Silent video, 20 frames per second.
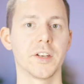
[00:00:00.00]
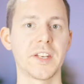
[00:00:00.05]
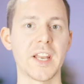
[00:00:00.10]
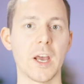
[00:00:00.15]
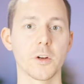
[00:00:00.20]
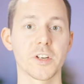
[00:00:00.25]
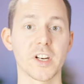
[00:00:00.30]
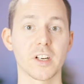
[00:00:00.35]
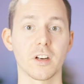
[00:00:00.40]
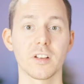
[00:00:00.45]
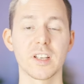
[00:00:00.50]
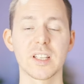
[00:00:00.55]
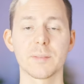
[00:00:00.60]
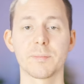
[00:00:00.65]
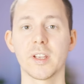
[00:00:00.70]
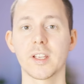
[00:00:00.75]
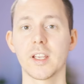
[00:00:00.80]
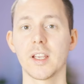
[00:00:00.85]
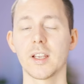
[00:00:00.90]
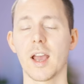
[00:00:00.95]
Now, generally
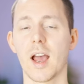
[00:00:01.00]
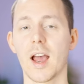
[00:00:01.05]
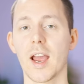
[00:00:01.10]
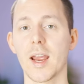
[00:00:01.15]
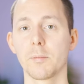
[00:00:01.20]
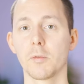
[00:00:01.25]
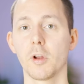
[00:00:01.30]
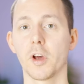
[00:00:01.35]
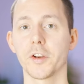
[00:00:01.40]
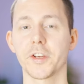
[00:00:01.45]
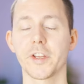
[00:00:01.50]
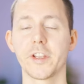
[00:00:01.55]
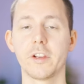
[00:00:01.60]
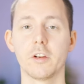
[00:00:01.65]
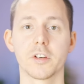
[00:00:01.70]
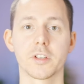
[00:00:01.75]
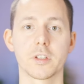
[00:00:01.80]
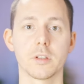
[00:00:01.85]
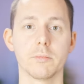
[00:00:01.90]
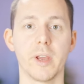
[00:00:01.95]
speaking, I'm not
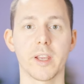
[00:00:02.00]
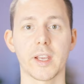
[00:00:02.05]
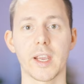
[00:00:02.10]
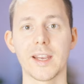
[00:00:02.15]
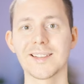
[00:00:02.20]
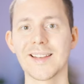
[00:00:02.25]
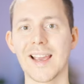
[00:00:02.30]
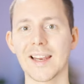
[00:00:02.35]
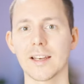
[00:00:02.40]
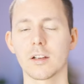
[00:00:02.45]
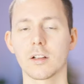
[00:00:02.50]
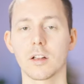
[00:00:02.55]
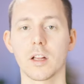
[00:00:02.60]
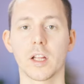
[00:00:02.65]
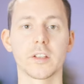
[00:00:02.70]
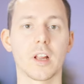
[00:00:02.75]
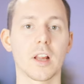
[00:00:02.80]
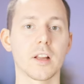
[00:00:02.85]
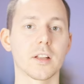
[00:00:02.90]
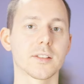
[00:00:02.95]
here to make a technical
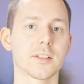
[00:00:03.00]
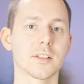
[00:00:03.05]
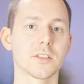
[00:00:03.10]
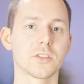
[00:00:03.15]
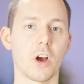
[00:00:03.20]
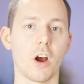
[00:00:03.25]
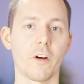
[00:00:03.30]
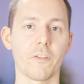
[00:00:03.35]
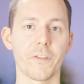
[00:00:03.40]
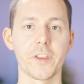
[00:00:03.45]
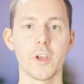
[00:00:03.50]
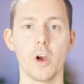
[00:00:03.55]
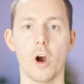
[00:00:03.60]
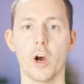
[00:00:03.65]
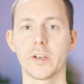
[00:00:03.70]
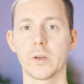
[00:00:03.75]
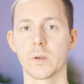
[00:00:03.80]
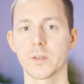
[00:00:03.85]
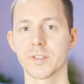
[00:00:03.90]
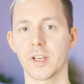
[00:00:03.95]
analysis of the
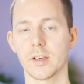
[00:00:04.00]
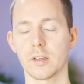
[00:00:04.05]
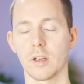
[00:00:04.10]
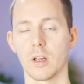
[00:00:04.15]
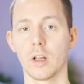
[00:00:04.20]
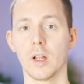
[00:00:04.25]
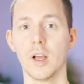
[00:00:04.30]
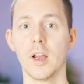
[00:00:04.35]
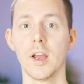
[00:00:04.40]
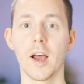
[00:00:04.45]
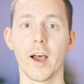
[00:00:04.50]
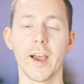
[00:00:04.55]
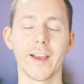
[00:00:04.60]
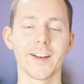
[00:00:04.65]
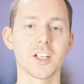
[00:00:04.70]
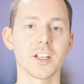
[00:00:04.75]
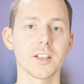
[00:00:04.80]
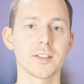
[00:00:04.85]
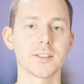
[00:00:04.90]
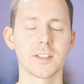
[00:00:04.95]
audio signal. I
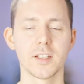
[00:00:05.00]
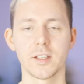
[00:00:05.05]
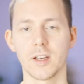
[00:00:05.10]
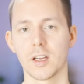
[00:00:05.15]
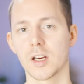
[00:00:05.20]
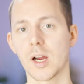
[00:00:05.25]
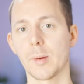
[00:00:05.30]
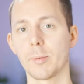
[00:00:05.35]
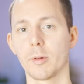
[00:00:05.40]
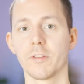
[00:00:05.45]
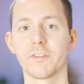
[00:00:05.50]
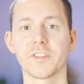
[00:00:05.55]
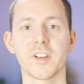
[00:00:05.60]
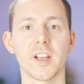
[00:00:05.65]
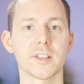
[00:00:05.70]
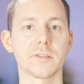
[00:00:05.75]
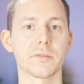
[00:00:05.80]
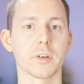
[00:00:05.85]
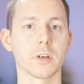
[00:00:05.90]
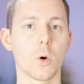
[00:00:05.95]
just did a couple of
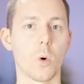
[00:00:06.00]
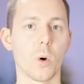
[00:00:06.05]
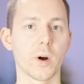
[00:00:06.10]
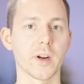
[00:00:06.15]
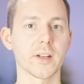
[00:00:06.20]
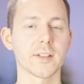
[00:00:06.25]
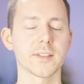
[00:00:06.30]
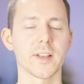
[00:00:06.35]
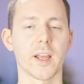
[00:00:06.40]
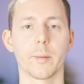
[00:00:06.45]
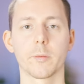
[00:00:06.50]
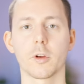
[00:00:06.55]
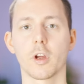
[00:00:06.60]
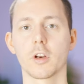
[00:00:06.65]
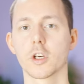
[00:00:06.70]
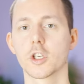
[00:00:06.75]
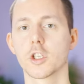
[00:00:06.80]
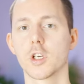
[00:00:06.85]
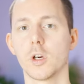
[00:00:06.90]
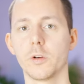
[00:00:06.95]
test recordings and I'm
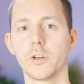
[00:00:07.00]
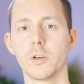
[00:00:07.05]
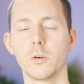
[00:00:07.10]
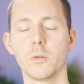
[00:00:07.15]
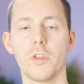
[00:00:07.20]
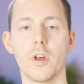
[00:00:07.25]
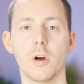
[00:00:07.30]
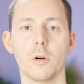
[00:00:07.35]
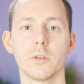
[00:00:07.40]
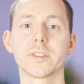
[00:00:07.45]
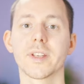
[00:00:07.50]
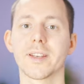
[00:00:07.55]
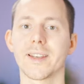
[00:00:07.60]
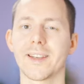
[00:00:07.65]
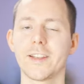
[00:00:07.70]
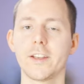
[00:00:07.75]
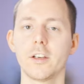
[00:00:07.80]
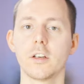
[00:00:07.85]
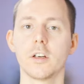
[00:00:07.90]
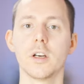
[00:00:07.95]
gonna show you
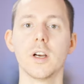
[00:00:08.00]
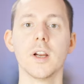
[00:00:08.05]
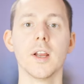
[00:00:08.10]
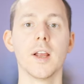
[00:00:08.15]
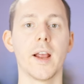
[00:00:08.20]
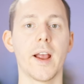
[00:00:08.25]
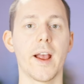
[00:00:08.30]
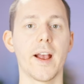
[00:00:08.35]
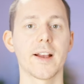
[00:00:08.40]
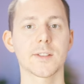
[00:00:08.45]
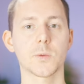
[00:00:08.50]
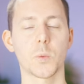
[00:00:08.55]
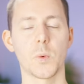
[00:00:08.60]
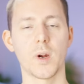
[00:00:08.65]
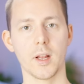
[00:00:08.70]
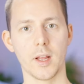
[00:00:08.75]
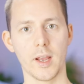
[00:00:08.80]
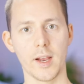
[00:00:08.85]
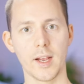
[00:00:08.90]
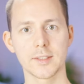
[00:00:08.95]
those here as
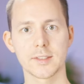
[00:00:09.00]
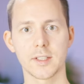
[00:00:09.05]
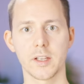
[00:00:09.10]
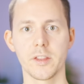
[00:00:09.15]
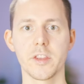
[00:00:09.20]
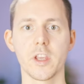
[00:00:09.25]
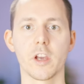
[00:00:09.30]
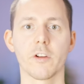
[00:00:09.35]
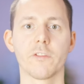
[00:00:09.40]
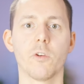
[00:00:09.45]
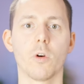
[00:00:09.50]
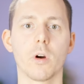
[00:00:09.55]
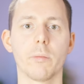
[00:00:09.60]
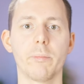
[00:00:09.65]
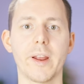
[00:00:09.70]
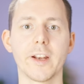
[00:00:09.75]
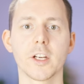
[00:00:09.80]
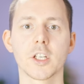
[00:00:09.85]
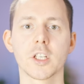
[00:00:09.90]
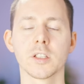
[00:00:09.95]
well as in the
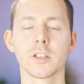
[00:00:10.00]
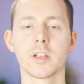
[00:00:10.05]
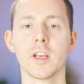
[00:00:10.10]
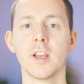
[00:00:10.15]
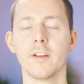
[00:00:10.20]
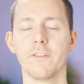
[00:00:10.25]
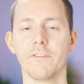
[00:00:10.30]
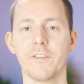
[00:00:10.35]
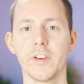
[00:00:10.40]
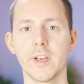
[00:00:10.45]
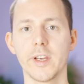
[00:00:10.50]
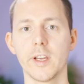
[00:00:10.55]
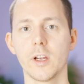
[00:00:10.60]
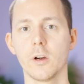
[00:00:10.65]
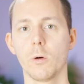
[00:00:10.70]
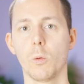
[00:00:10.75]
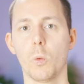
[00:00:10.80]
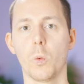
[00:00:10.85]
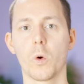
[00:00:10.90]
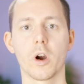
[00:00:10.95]
aforementioned
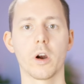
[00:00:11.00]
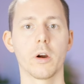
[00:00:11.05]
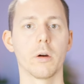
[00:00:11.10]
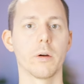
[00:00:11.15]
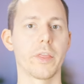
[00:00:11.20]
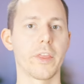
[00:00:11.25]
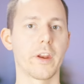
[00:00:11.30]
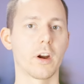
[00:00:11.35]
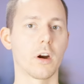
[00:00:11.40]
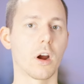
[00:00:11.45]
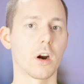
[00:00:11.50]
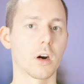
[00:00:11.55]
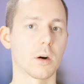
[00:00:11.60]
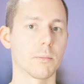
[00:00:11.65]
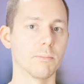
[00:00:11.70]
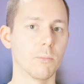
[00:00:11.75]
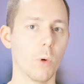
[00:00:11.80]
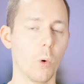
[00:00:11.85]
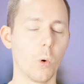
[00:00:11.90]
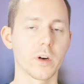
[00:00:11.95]
video where there are
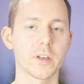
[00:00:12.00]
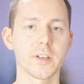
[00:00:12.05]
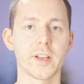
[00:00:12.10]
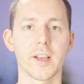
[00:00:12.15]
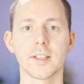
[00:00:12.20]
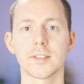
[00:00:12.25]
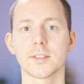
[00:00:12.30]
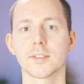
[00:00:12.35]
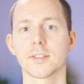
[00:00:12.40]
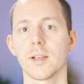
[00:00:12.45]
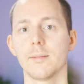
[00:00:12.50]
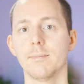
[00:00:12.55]
more tests